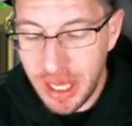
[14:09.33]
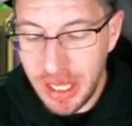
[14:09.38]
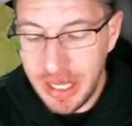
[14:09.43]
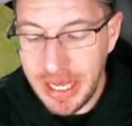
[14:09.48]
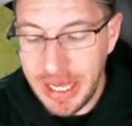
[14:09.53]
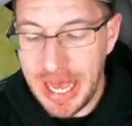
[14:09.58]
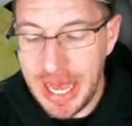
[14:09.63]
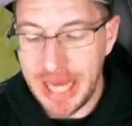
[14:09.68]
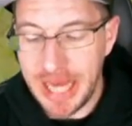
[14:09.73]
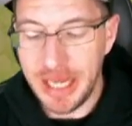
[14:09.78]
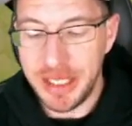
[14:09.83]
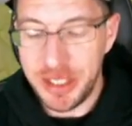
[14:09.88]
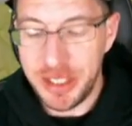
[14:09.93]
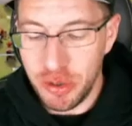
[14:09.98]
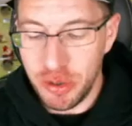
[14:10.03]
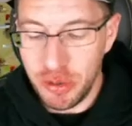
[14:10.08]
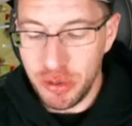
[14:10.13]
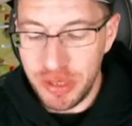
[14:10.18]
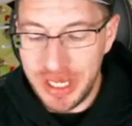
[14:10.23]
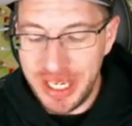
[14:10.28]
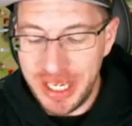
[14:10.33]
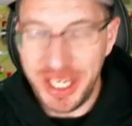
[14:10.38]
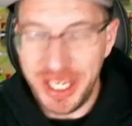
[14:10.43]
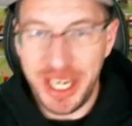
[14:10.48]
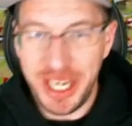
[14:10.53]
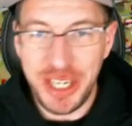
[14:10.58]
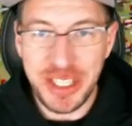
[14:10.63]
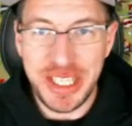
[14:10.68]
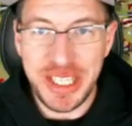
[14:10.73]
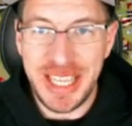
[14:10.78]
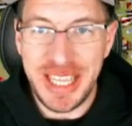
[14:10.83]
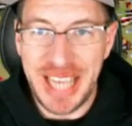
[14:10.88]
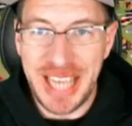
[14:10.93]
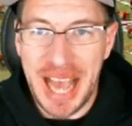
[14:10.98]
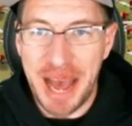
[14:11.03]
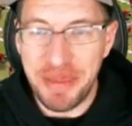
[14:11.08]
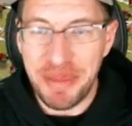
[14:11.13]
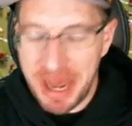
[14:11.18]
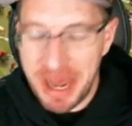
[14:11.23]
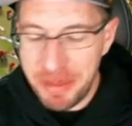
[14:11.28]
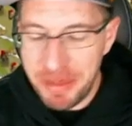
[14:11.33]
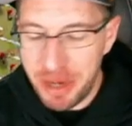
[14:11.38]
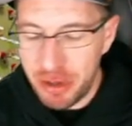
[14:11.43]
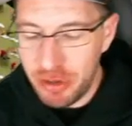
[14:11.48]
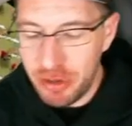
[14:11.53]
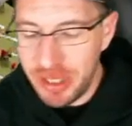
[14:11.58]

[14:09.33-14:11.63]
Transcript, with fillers: Yeah, so here, here's the thing. I'm, I'm not